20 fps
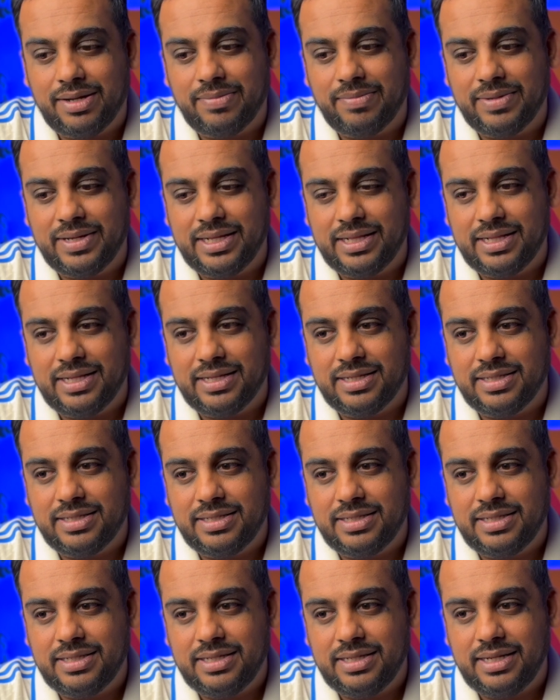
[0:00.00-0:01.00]
in
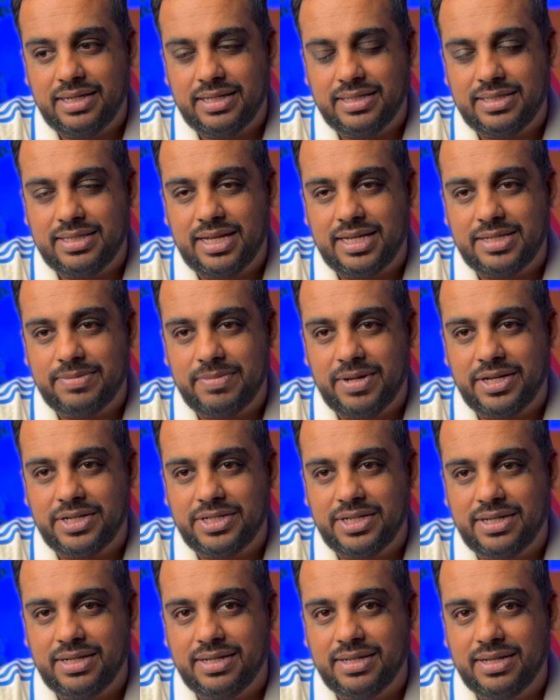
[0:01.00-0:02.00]
this Test
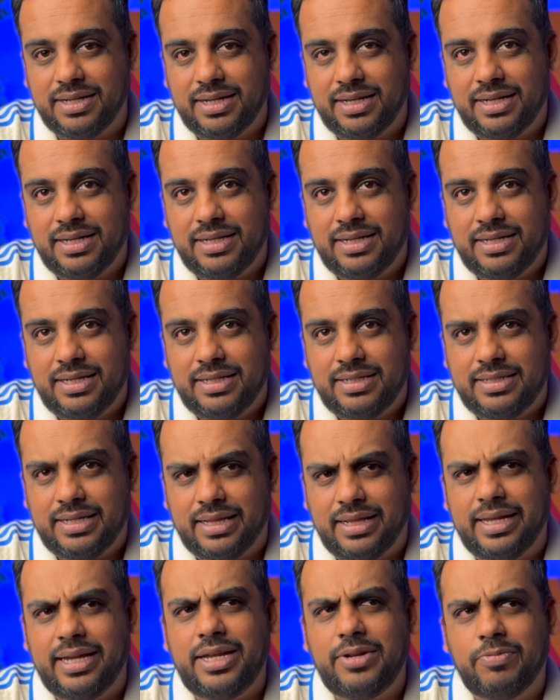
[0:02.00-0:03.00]
match, and to
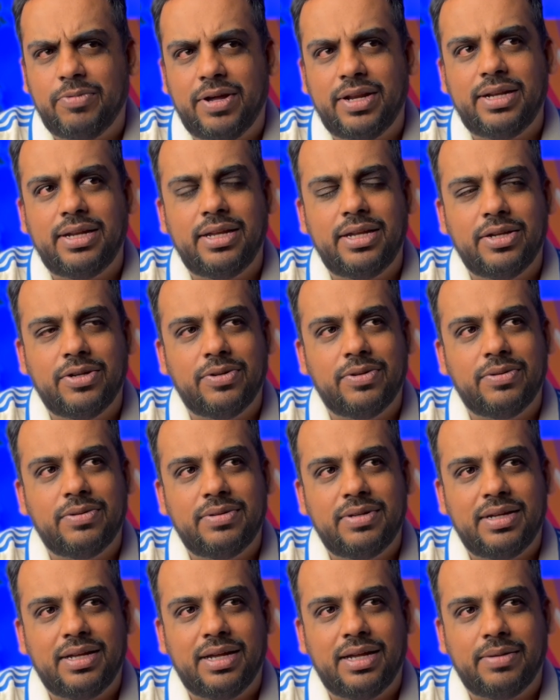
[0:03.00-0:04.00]
lead
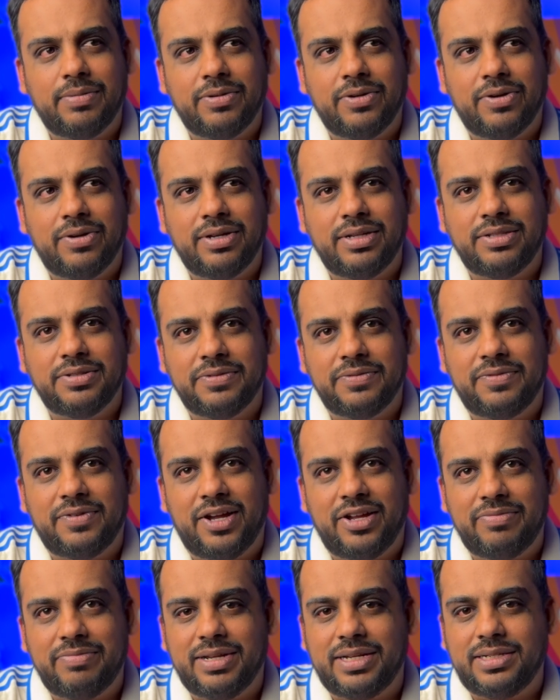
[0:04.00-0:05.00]
1-0 going into a
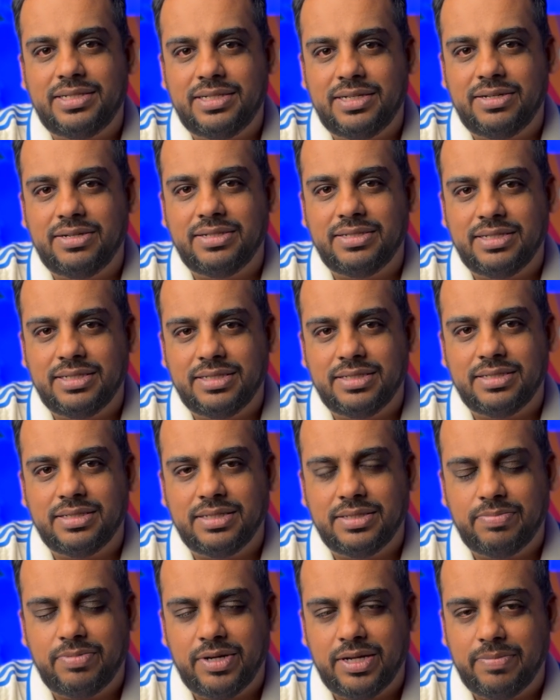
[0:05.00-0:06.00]
5-match series
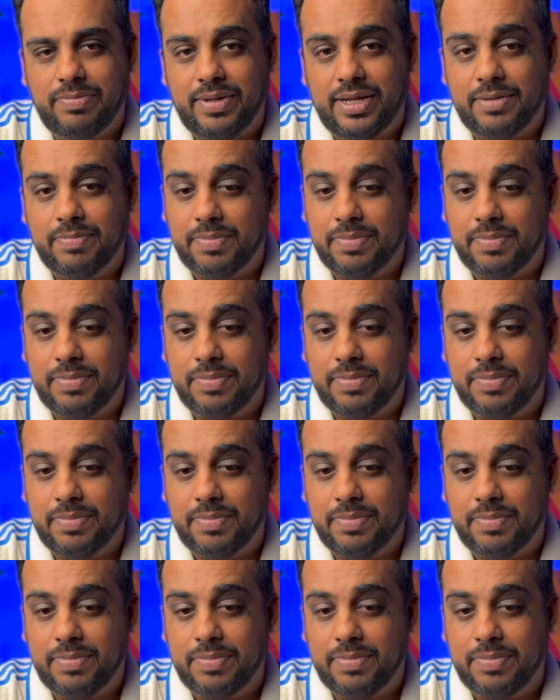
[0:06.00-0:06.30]
is pretty big.